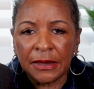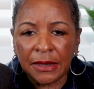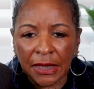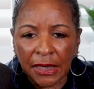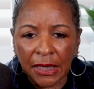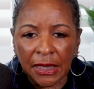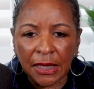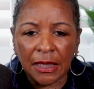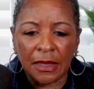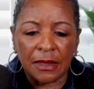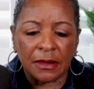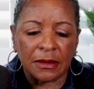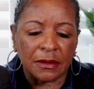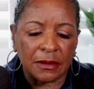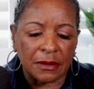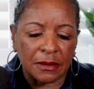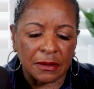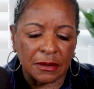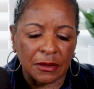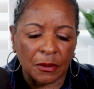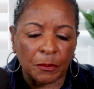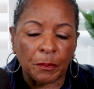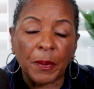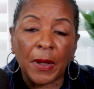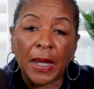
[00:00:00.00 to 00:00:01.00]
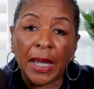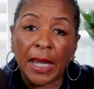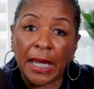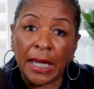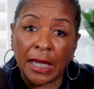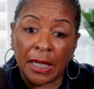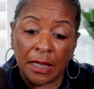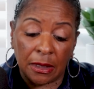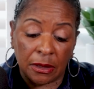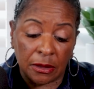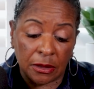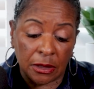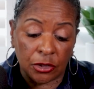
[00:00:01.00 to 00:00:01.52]
then the
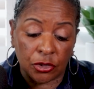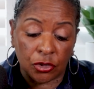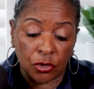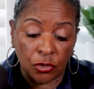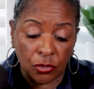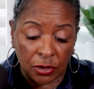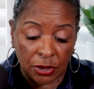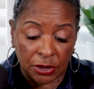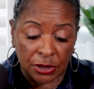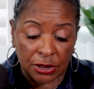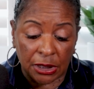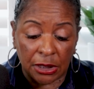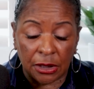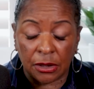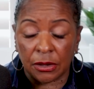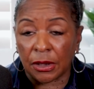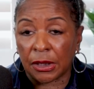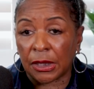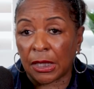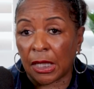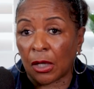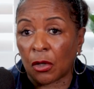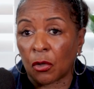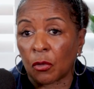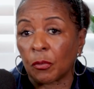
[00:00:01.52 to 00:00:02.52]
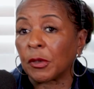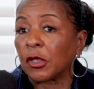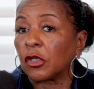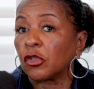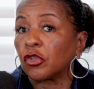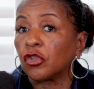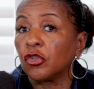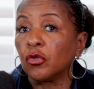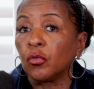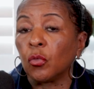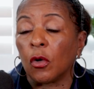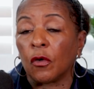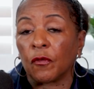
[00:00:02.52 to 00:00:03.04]
pain that you continue to carry
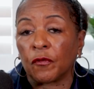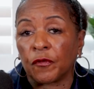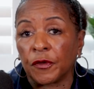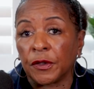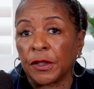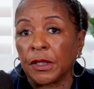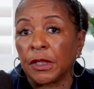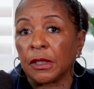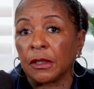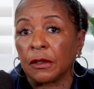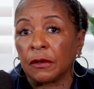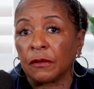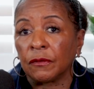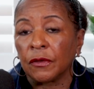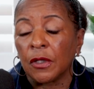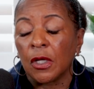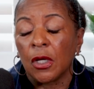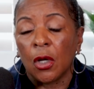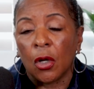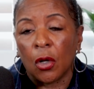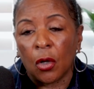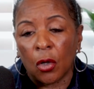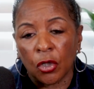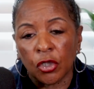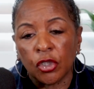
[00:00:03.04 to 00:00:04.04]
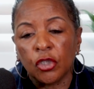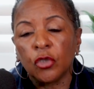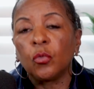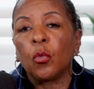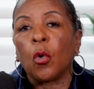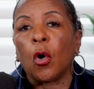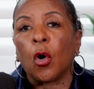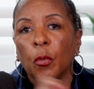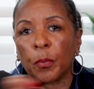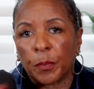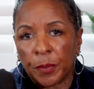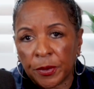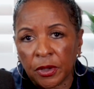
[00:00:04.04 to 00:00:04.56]
because you won't forgive or you
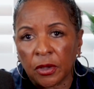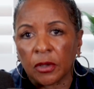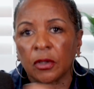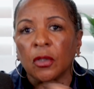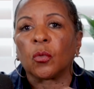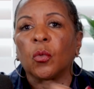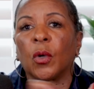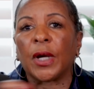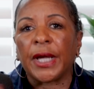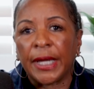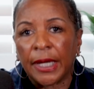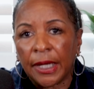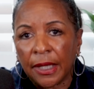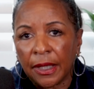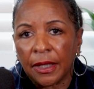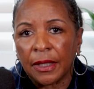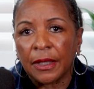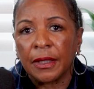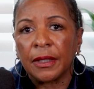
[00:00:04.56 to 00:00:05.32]
won't peel away,